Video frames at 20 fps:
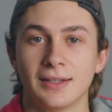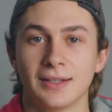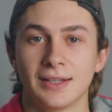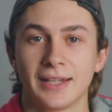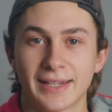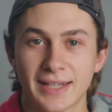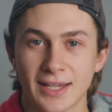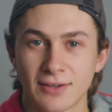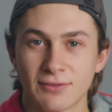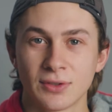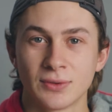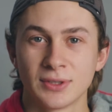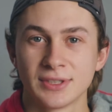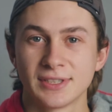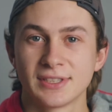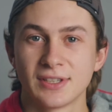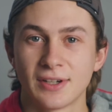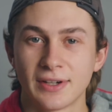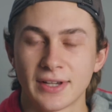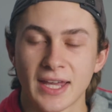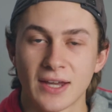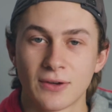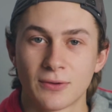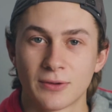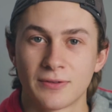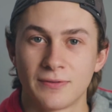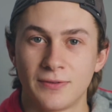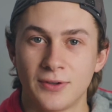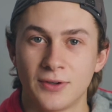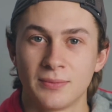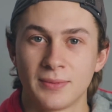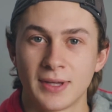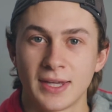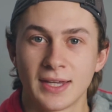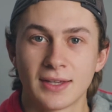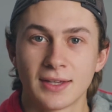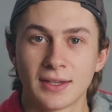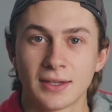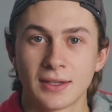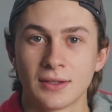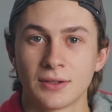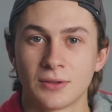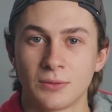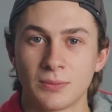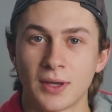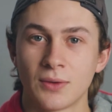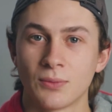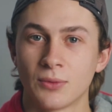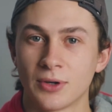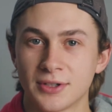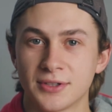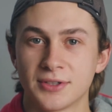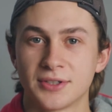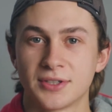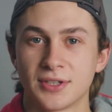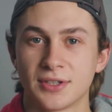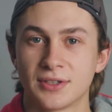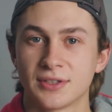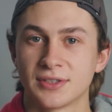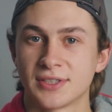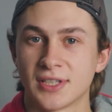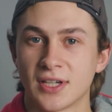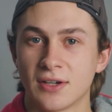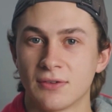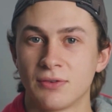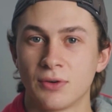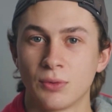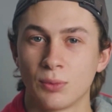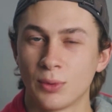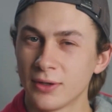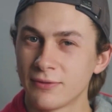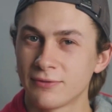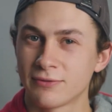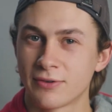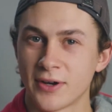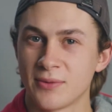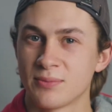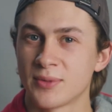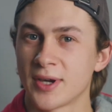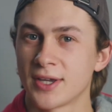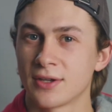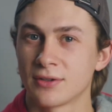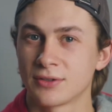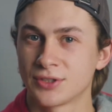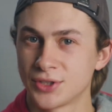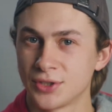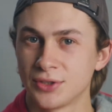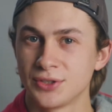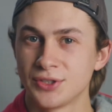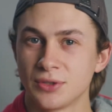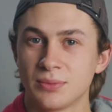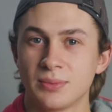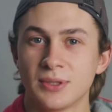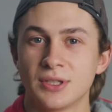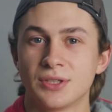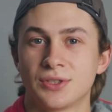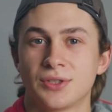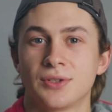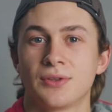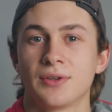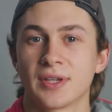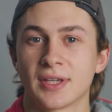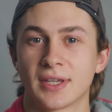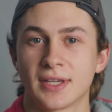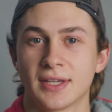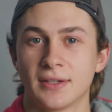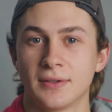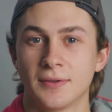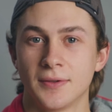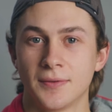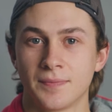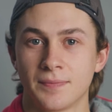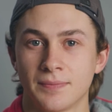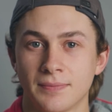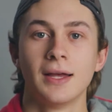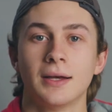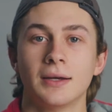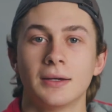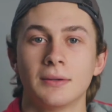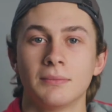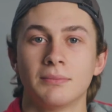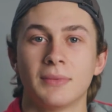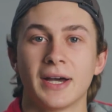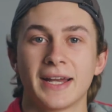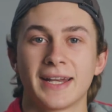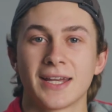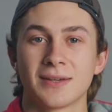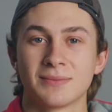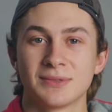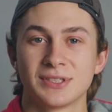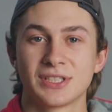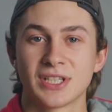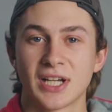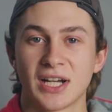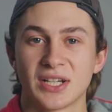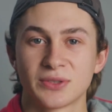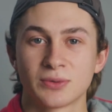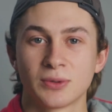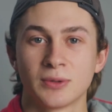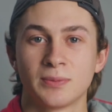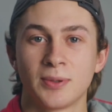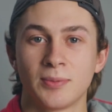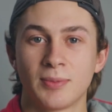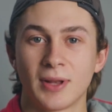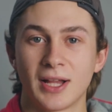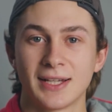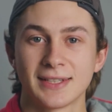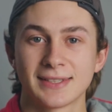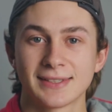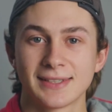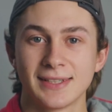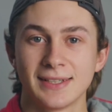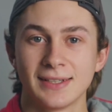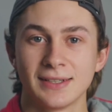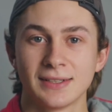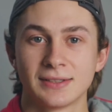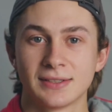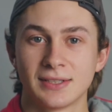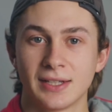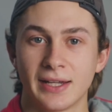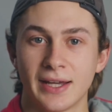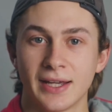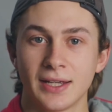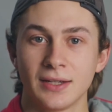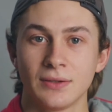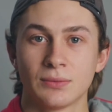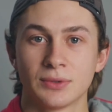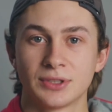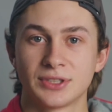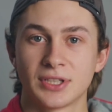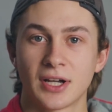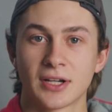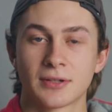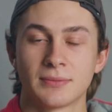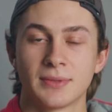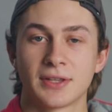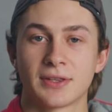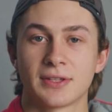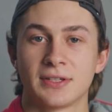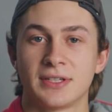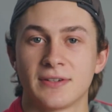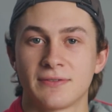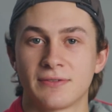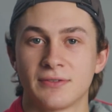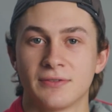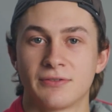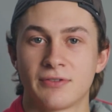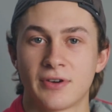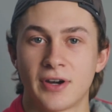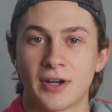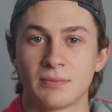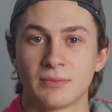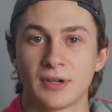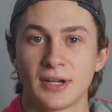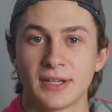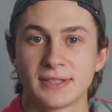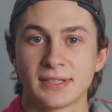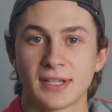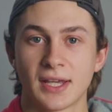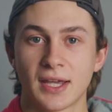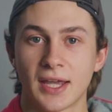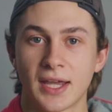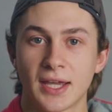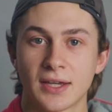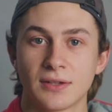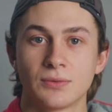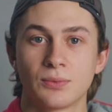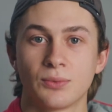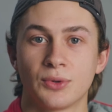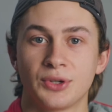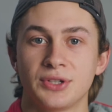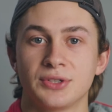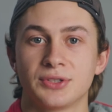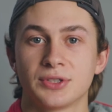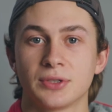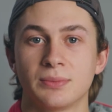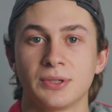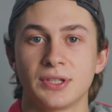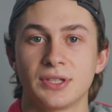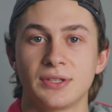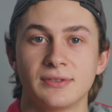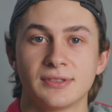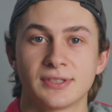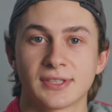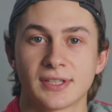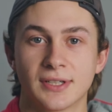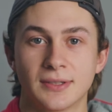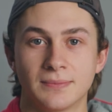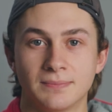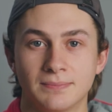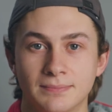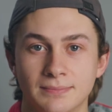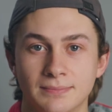Like everyone starting out with filmmaking, you may wonder to yourself, what frame rate should you be shooting in? My name is Joshua Poplowski. Today, we're talking about the different frame rates and when you should be using them.